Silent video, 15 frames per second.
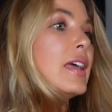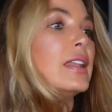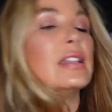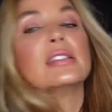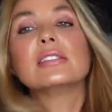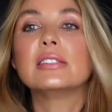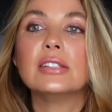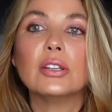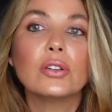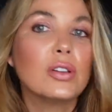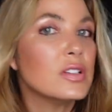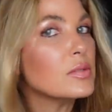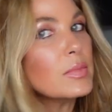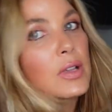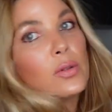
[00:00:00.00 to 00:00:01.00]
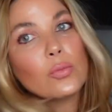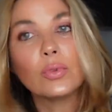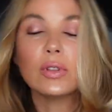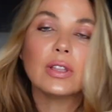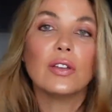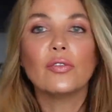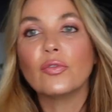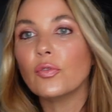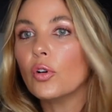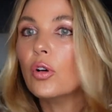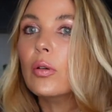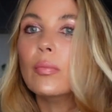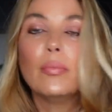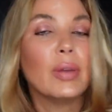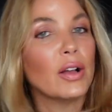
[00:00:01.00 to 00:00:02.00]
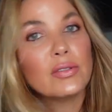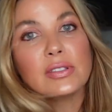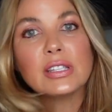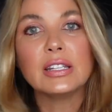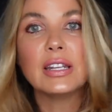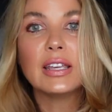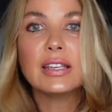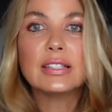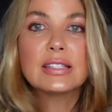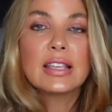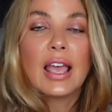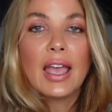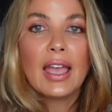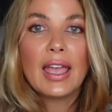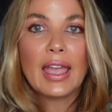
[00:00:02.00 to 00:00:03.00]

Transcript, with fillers: And it still gives me really full bounciness.